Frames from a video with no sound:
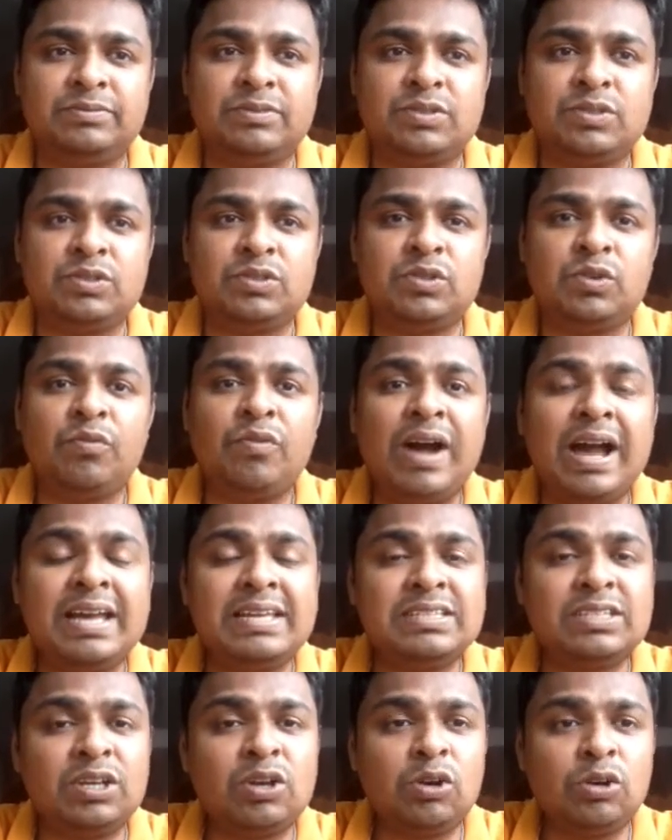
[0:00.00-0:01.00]
So y is
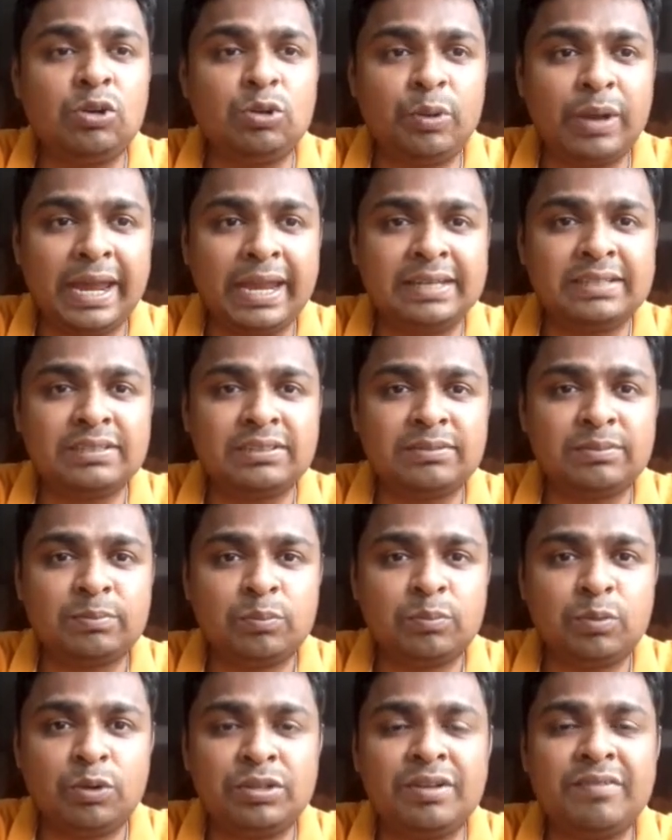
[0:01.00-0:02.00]
equal to 8.
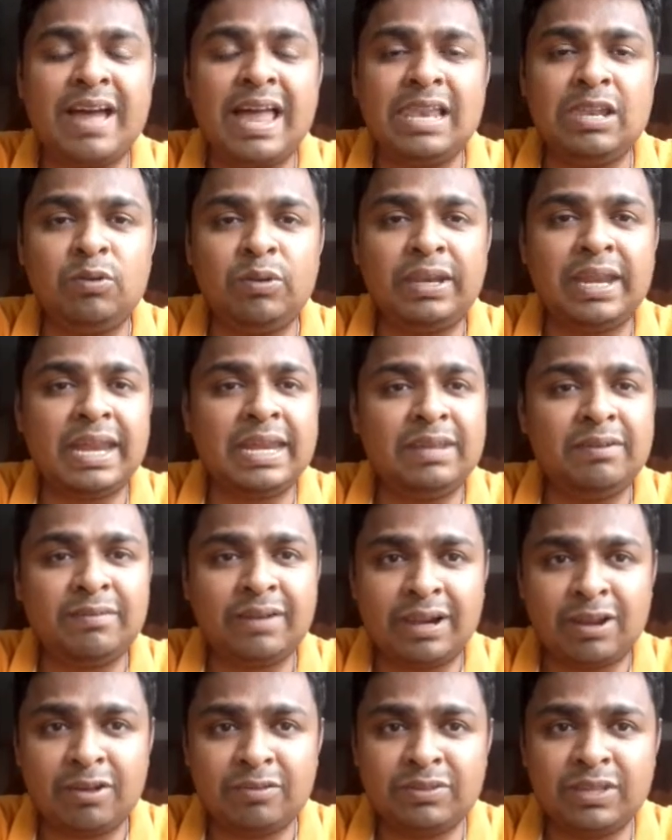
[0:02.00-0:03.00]
Put the value in any
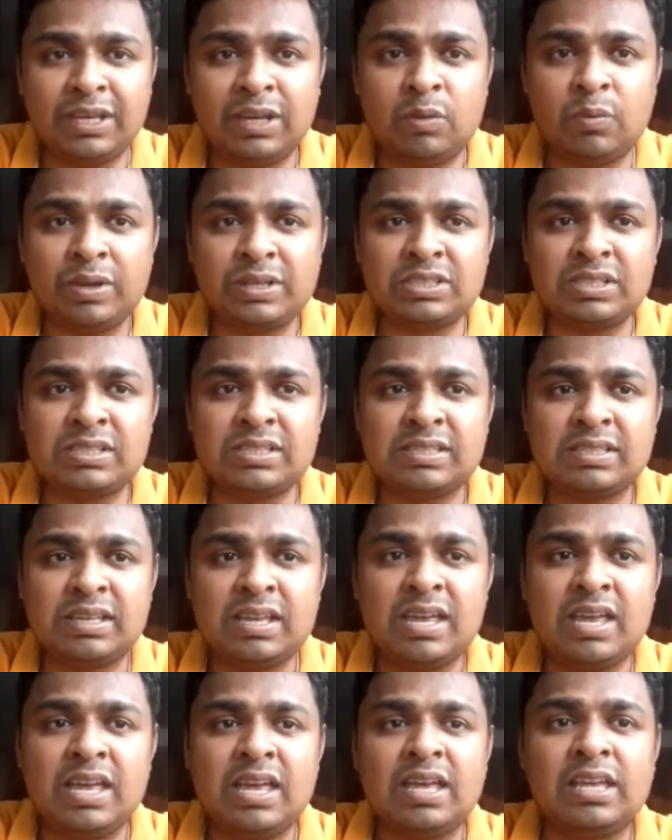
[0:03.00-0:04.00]
one of the equations,
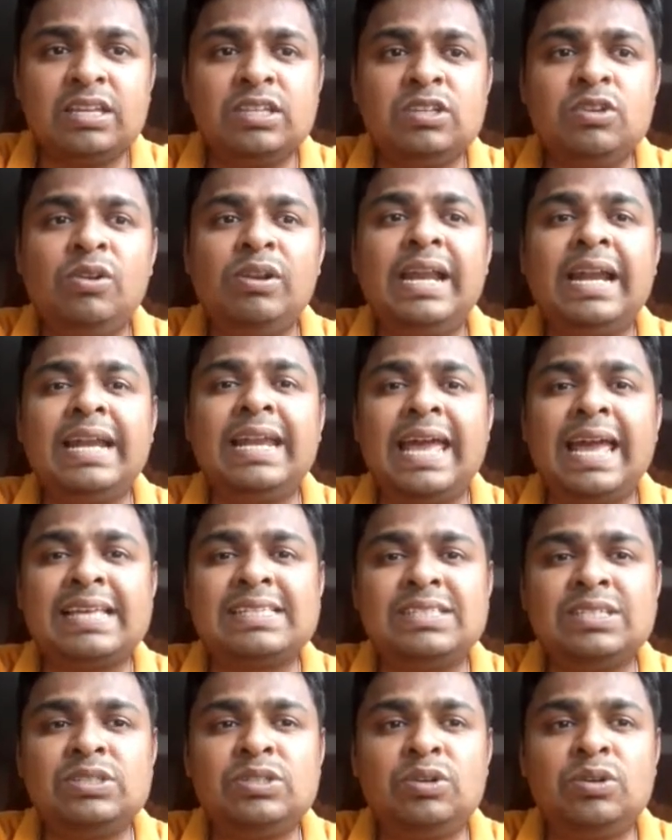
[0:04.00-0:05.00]
you will get
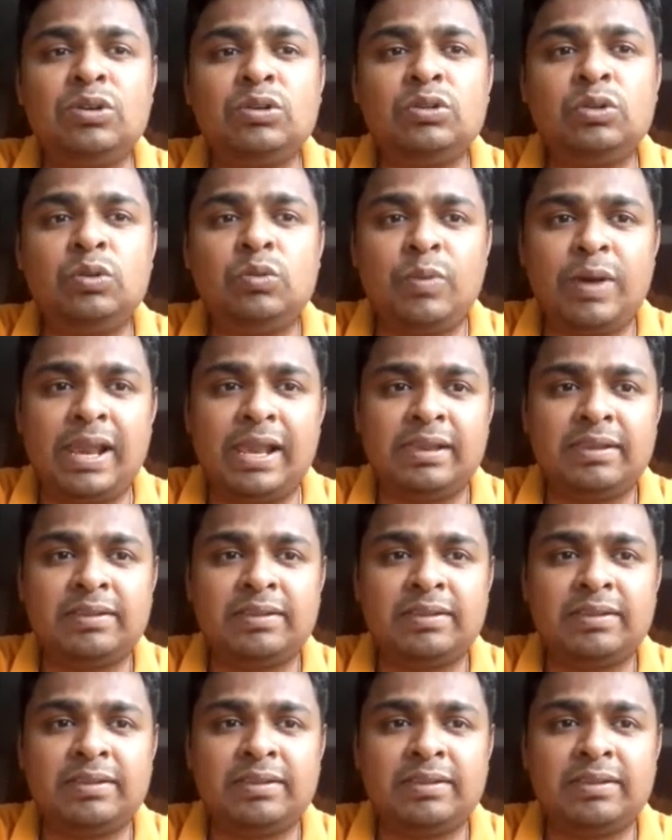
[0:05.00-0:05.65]
x is equal to 12.